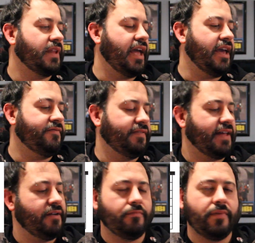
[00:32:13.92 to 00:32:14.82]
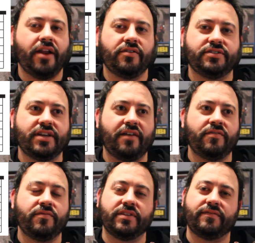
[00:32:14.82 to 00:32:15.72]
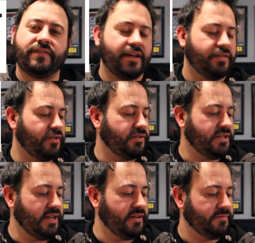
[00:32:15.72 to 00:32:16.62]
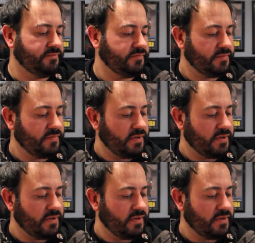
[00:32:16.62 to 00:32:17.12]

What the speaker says: A flat minor 7 with a flat 13,